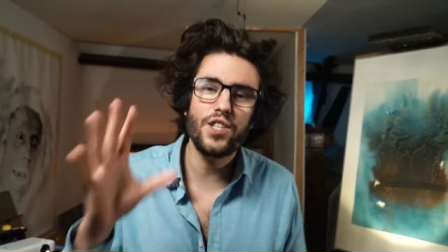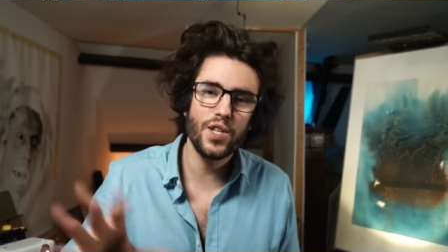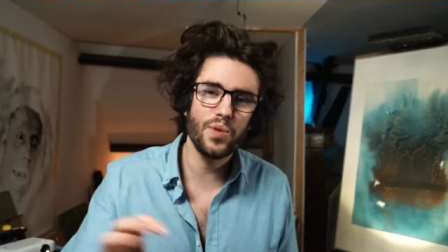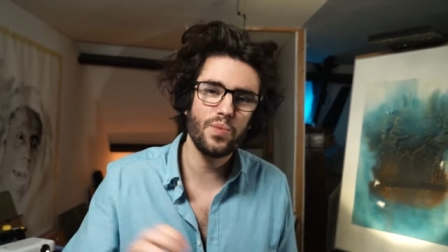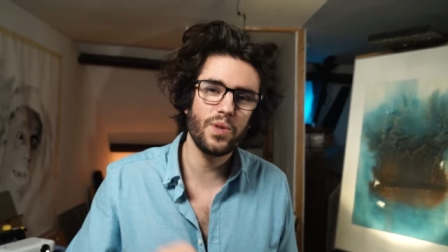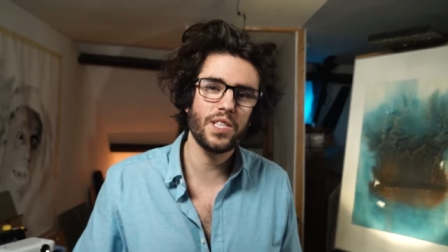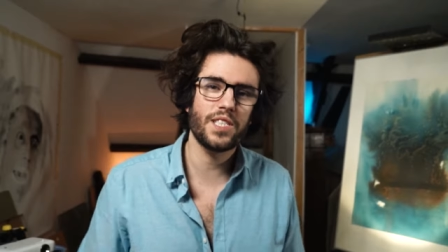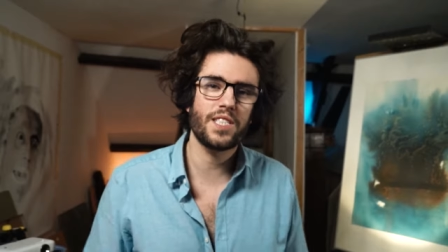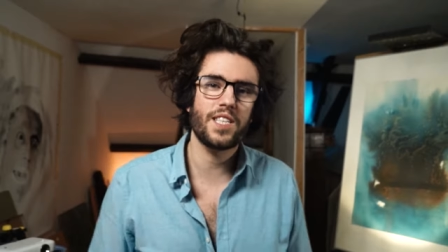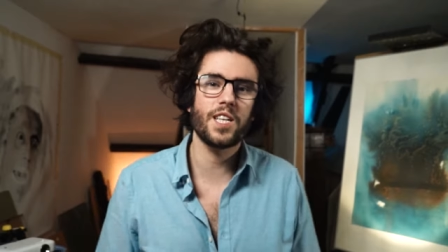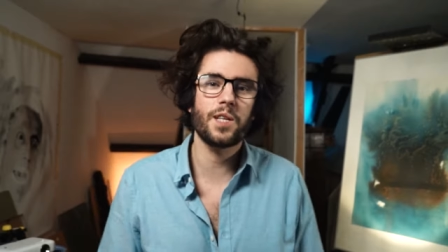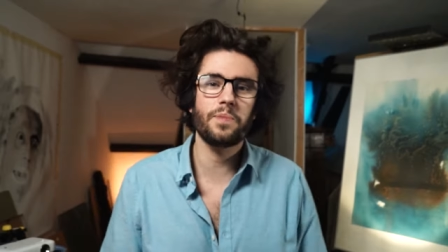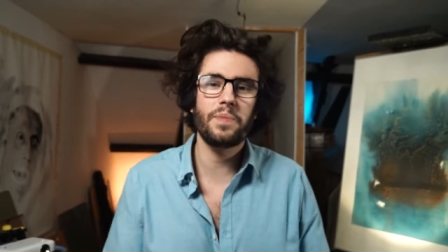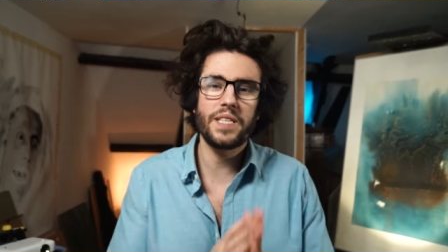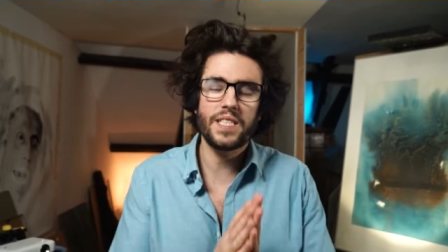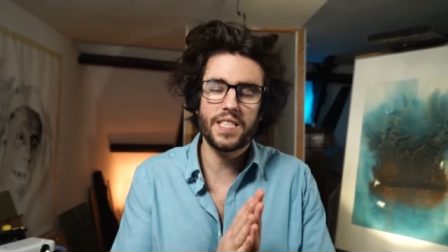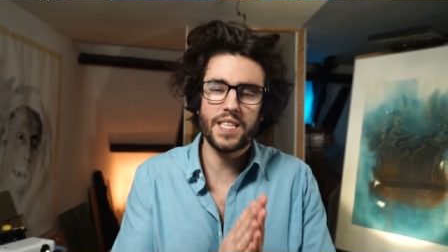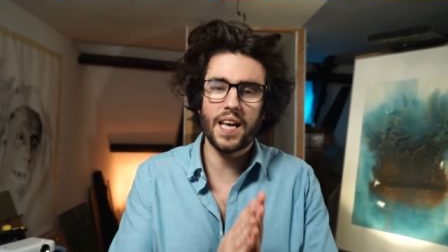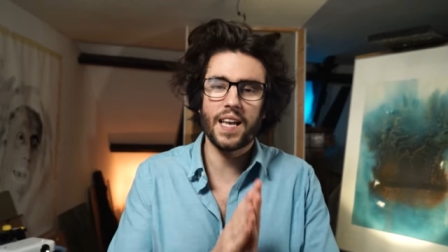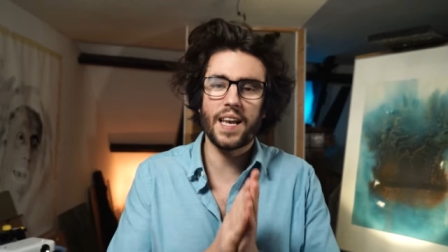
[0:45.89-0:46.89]
you will still be
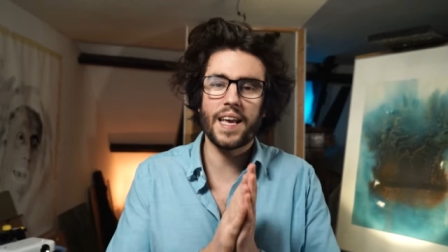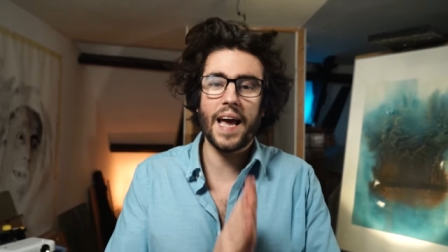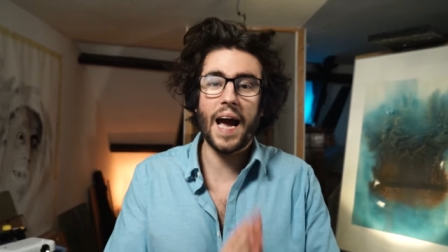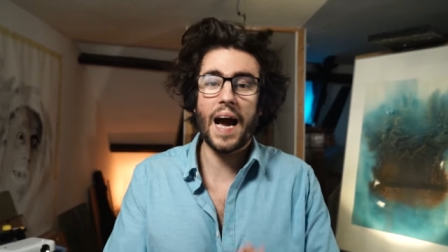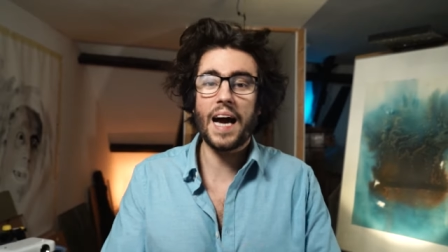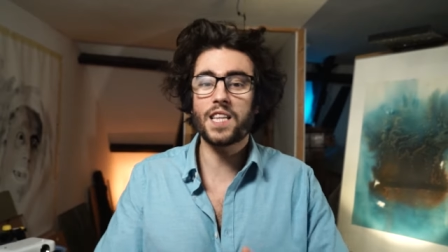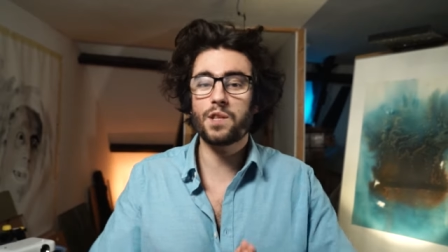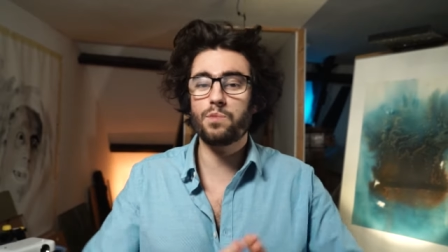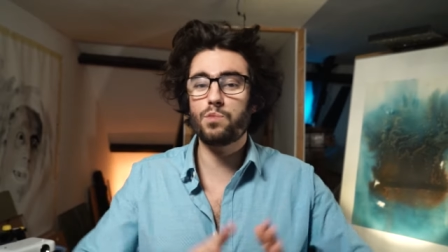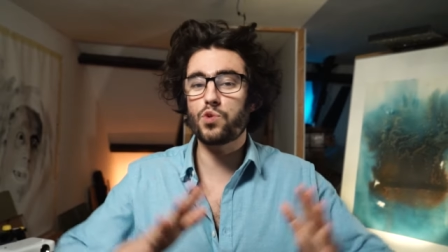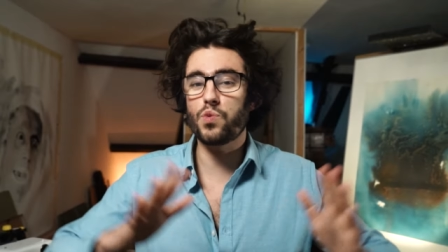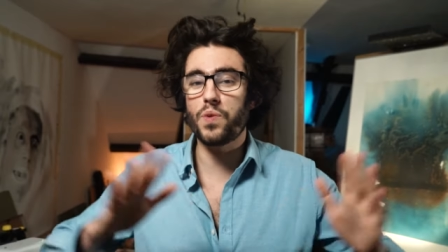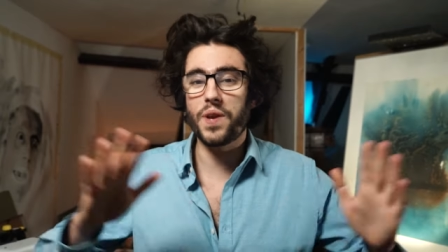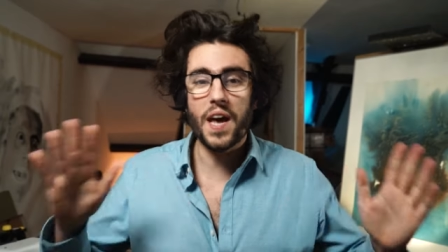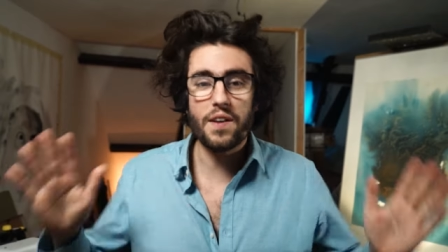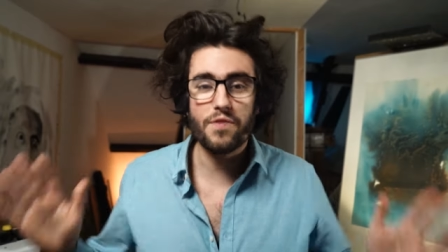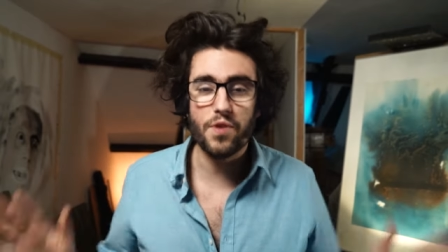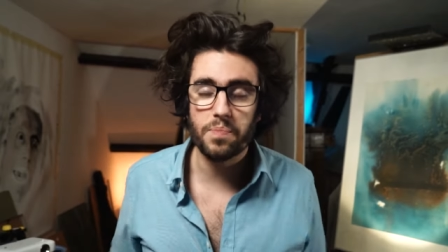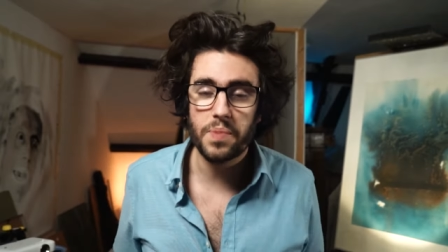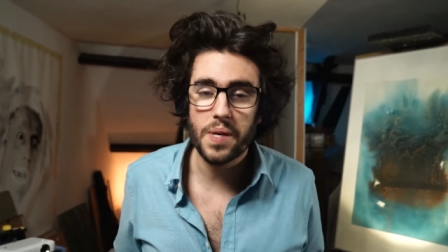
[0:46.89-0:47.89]
selling items
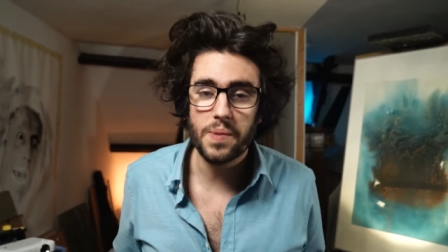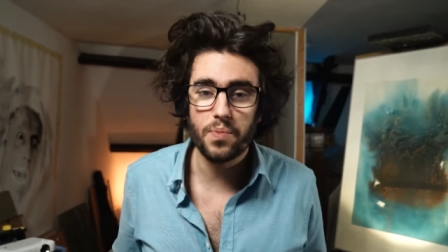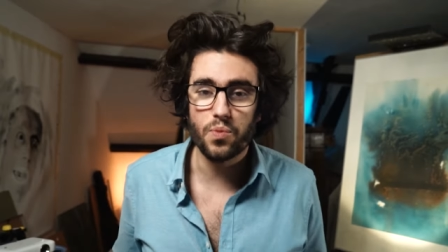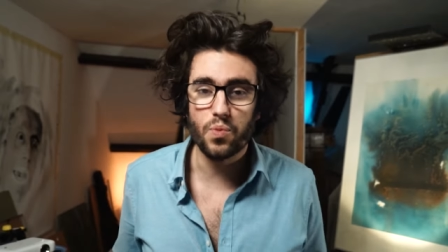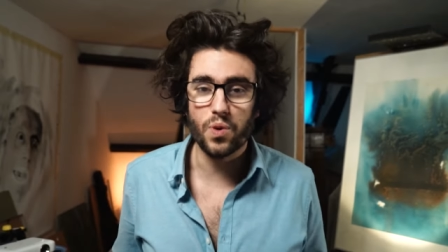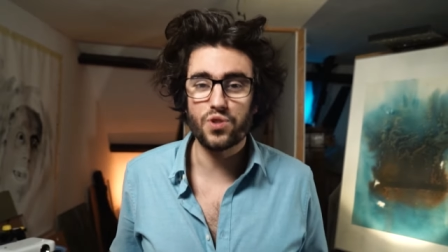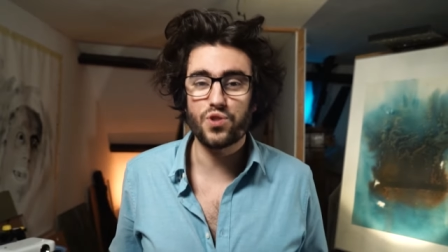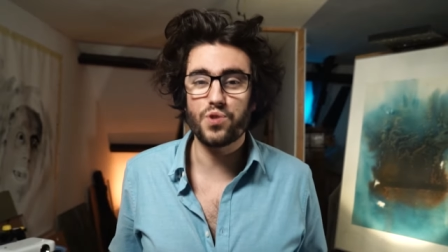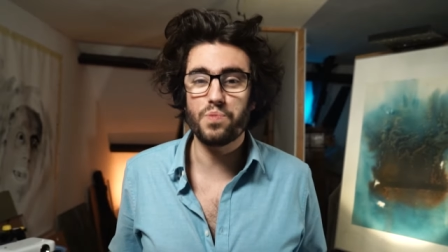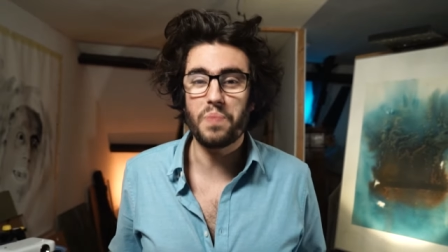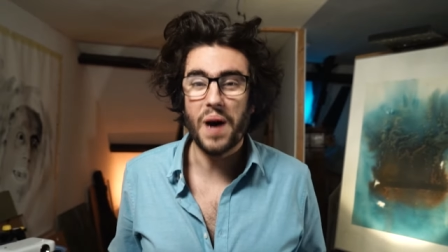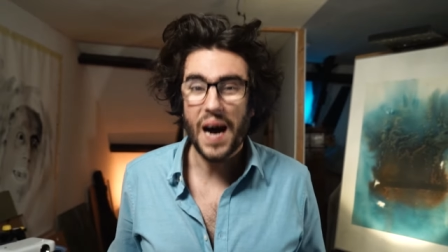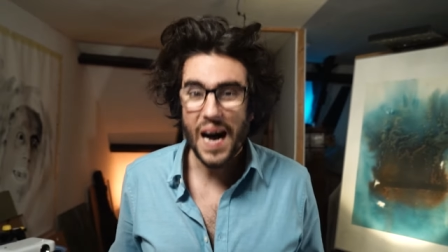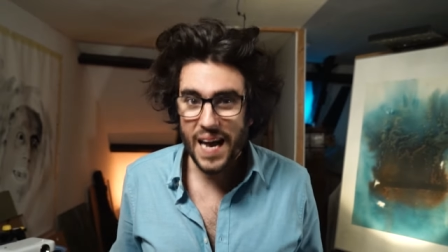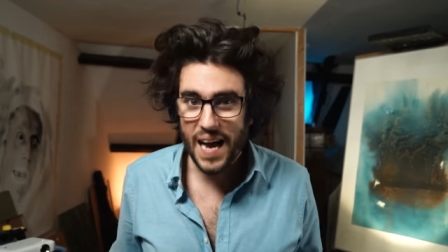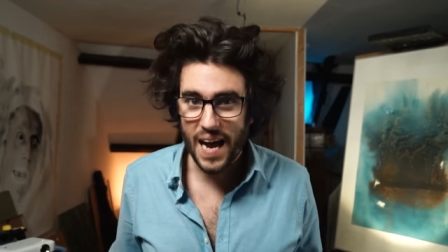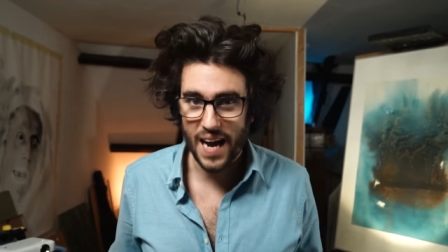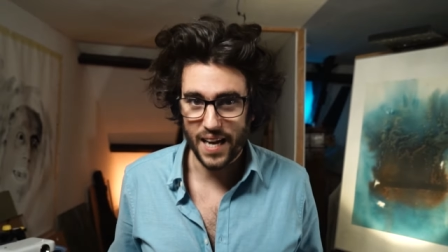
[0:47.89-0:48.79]
whenever people want to buy